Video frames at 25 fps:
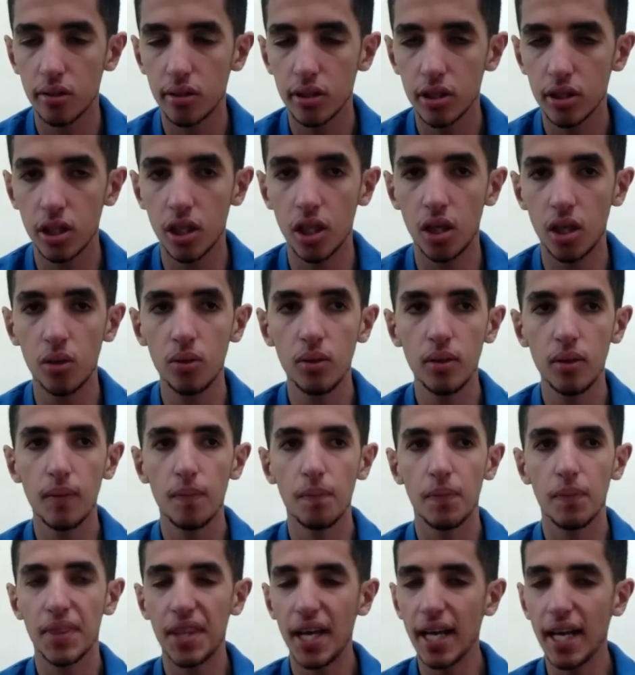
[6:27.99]
You know,
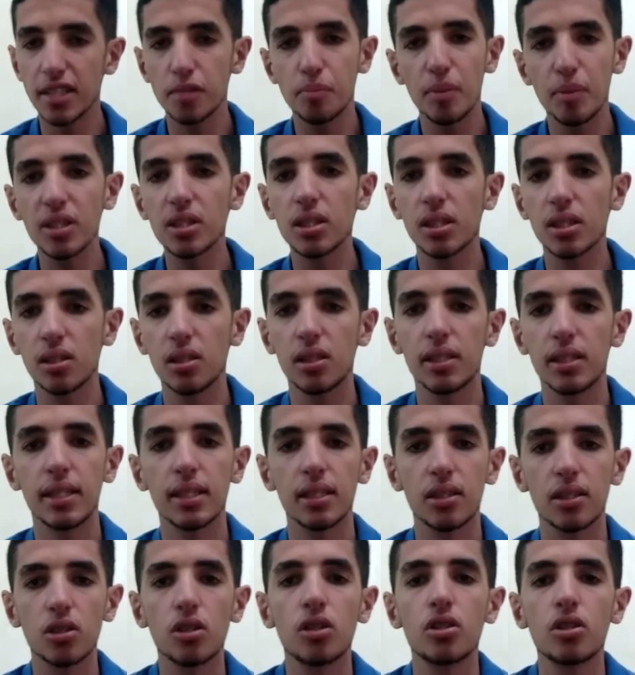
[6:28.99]
that's basically
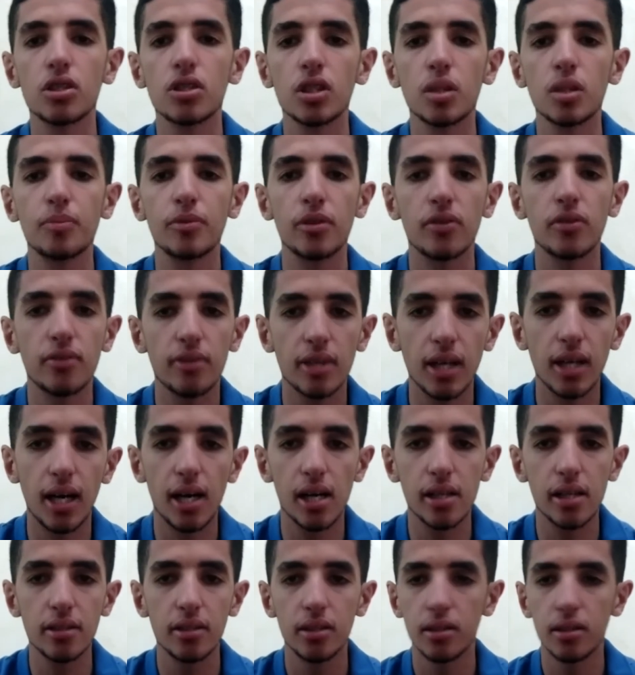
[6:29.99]
the concept of
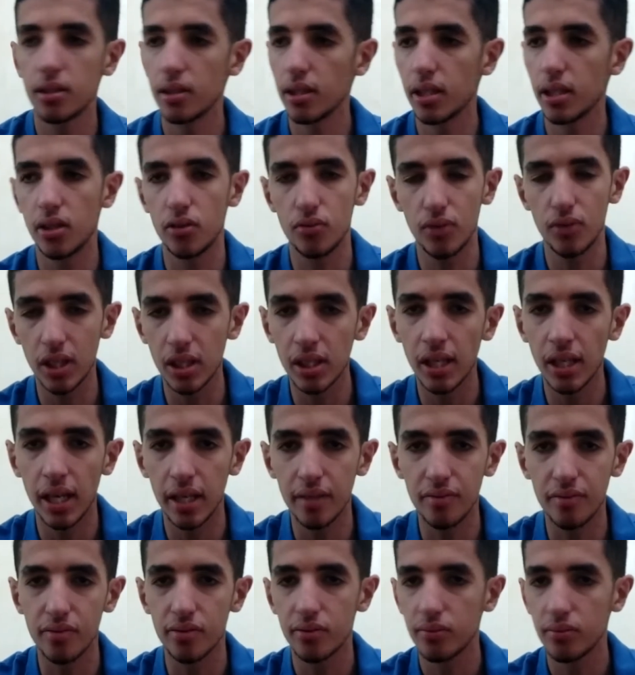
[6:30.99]
God in real
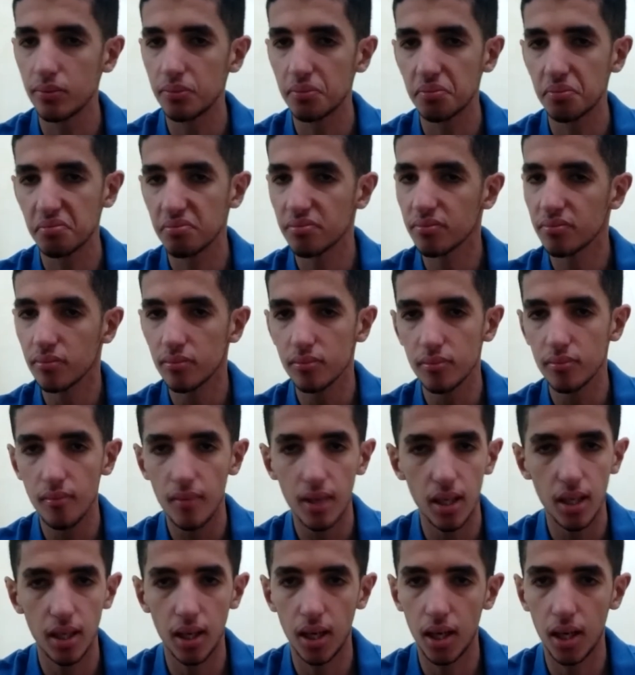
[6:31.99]
life.
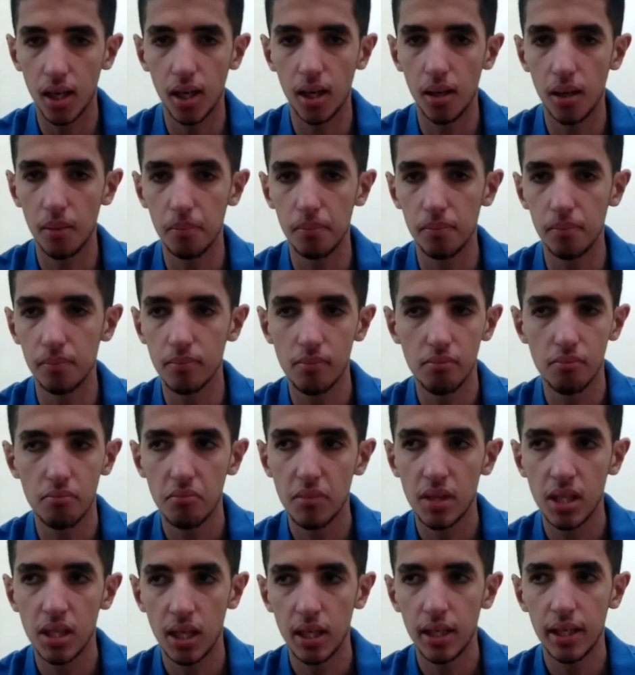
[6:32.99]

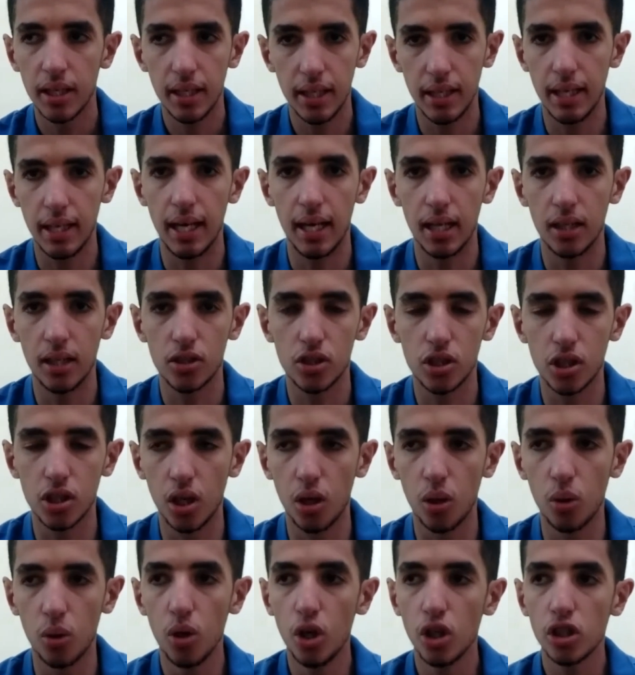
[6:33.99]
Yeah,
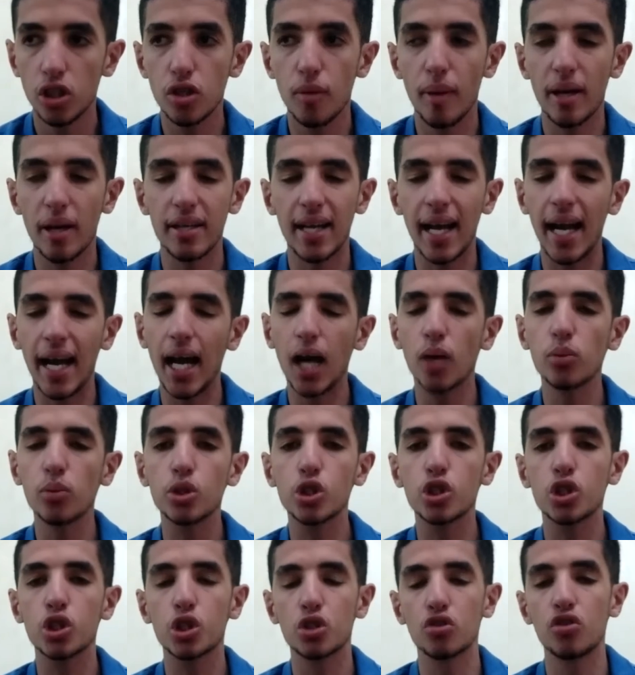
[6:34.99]
so no matter how
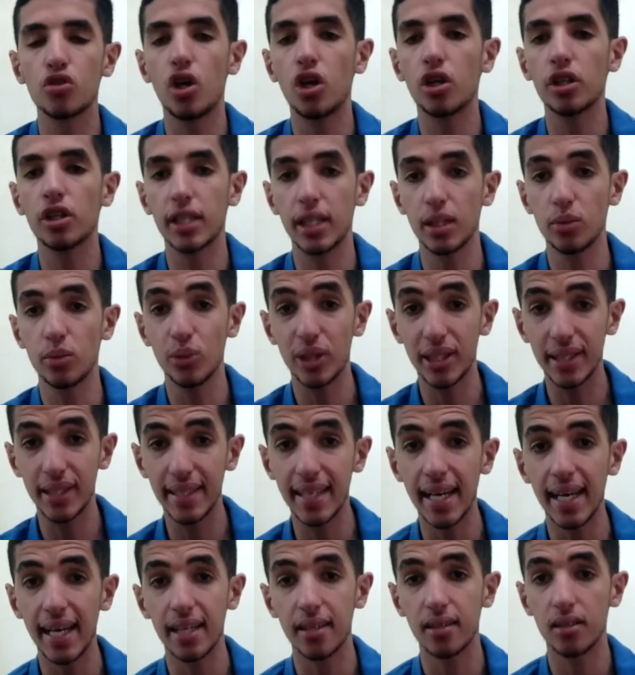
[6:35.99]
strong can we
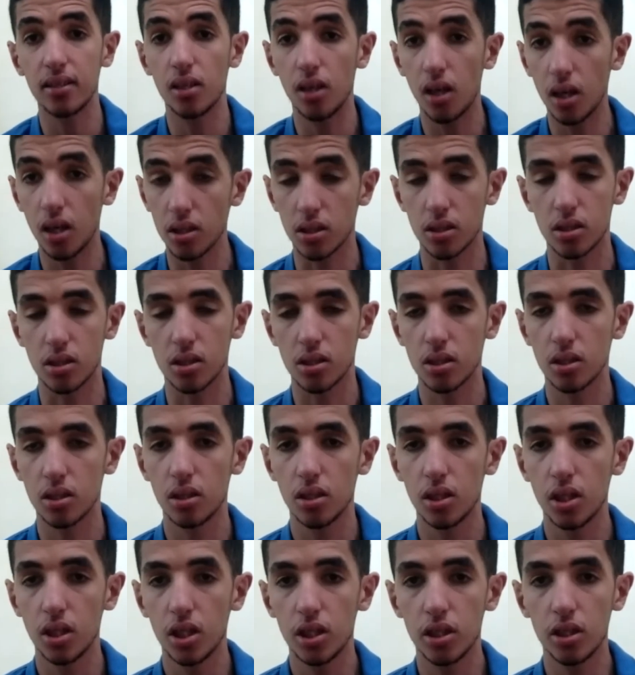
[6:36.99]
get us,
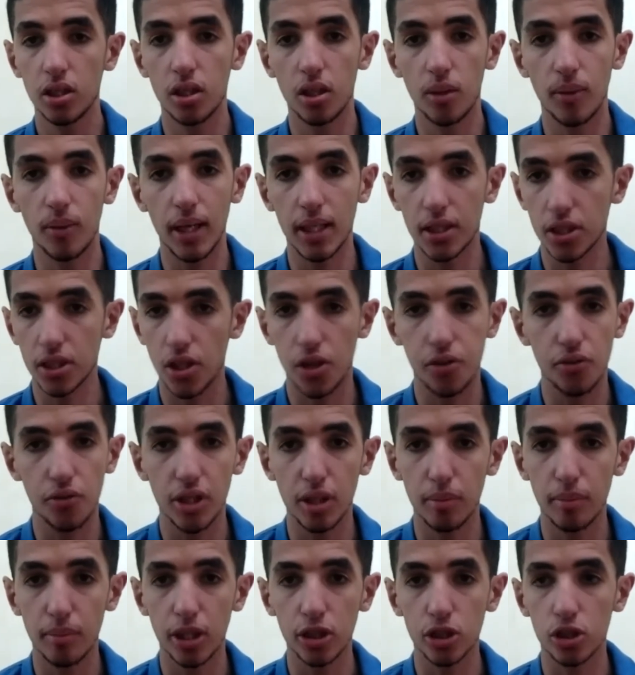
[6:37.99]
you know, as
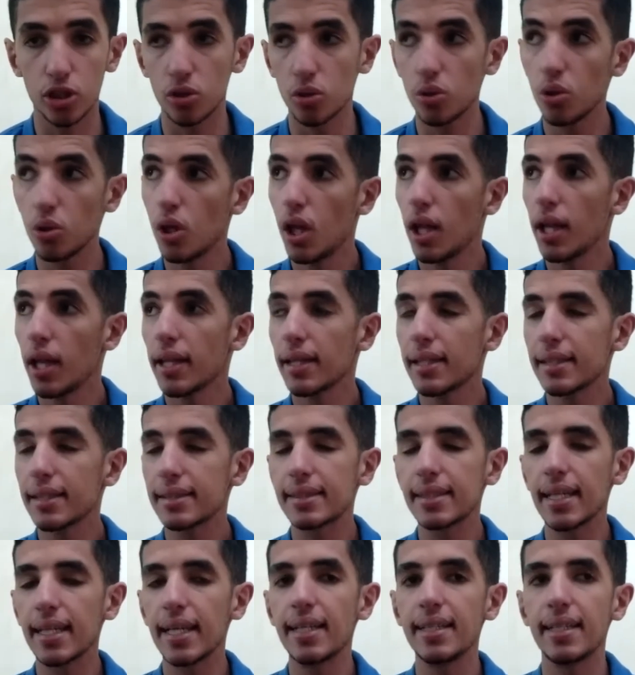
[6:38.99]
three-dimensional, let's
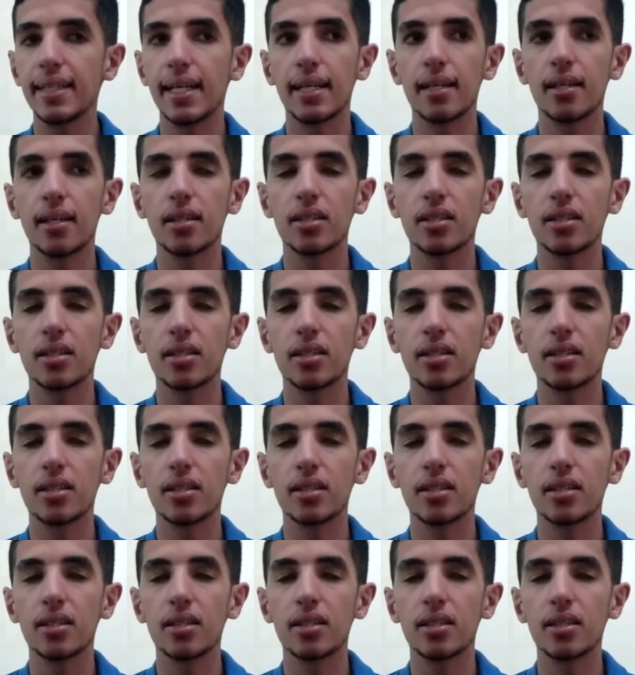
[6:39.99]
say